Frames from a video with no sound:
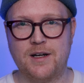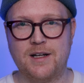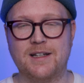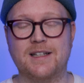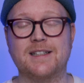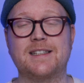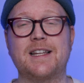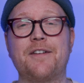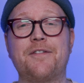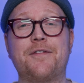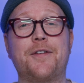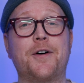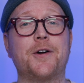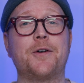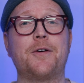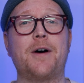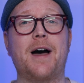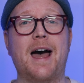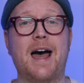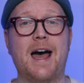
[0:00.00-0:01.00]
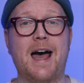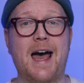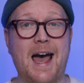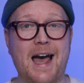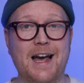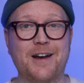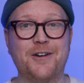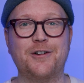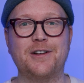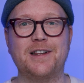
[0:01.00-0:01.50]
Does that photo
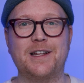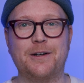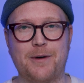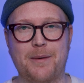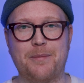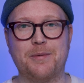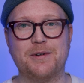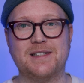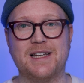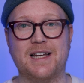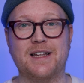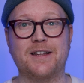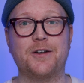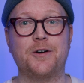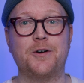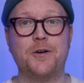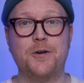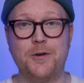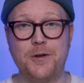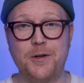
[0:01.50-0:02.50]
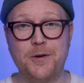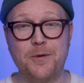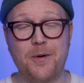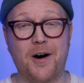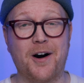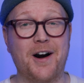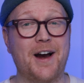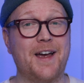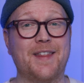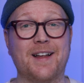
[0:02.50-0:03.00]
accurately represent who you
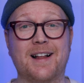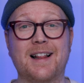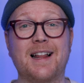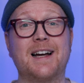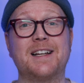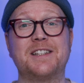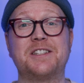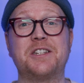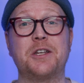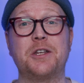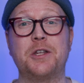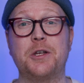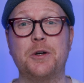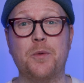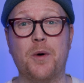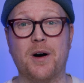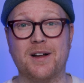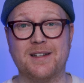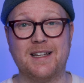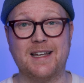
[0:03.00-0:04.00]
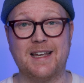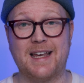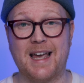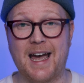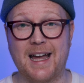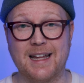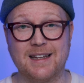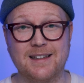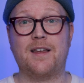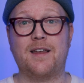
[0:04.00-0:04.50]
are and the clients you want to
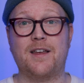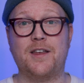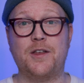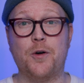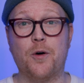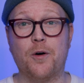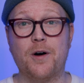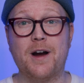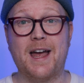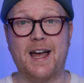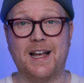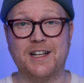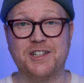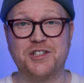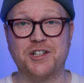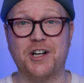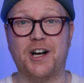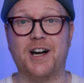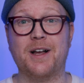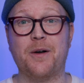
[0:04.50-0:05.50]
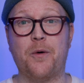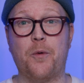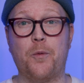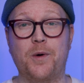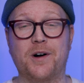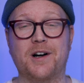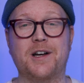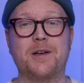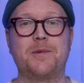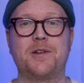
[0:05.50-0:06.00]
get? Your headshot
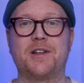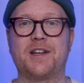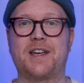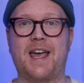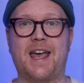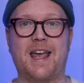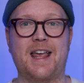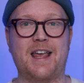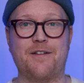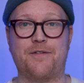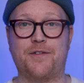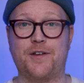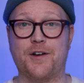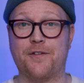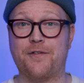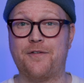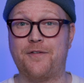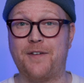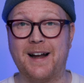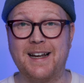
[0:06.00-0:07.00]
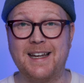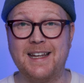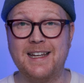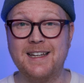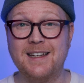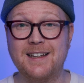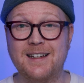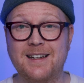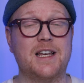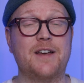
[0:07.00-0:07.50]
will communicate if you're
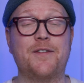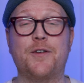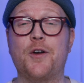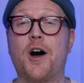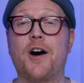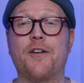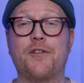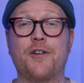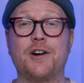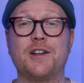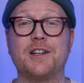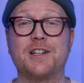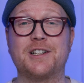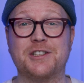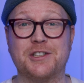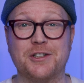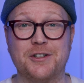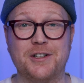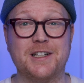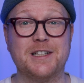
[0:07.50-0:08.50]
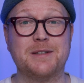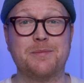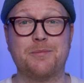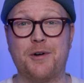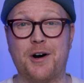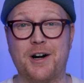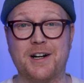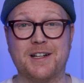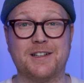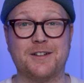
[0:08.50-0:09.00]
funny, if you offer a luxurious
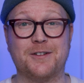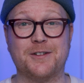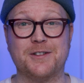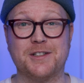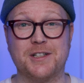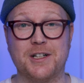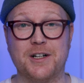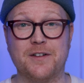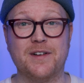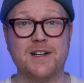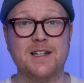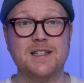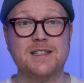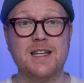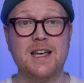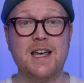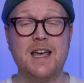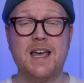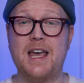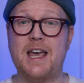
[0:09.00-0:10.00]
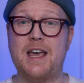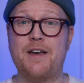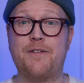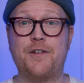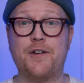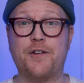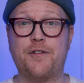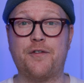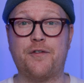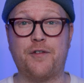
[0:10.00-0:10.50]
product or service, if
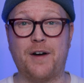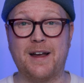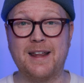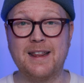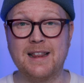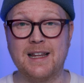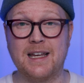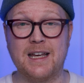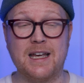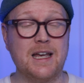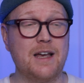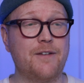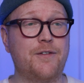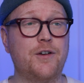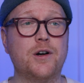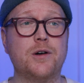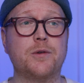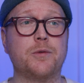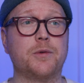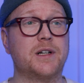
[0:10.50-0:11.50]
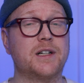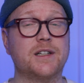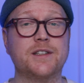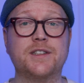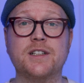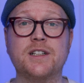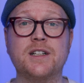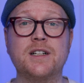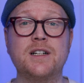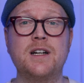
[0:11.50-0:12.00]
you're friendly. If you're a
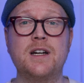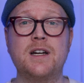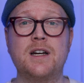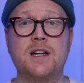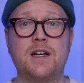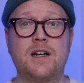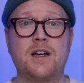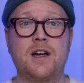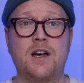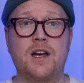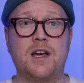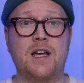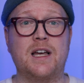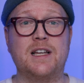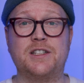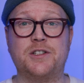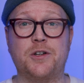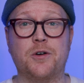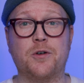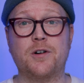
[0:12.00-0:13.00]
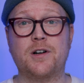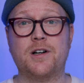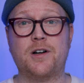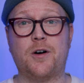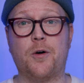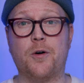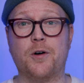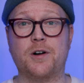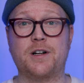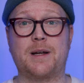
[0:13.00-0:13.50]
realtor, is your
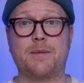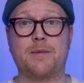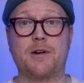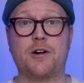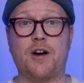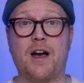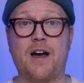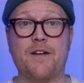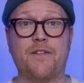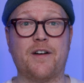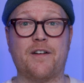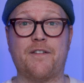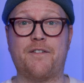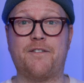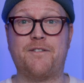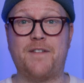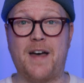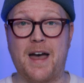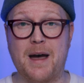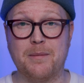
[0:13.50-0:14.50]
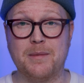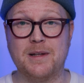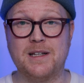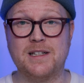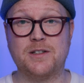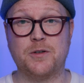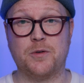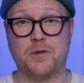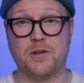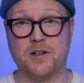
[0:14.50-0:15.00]
core demographic
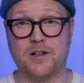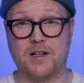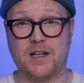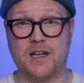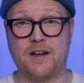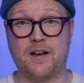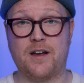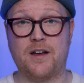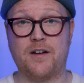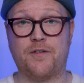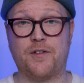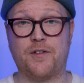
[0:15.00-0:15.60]
families who are looking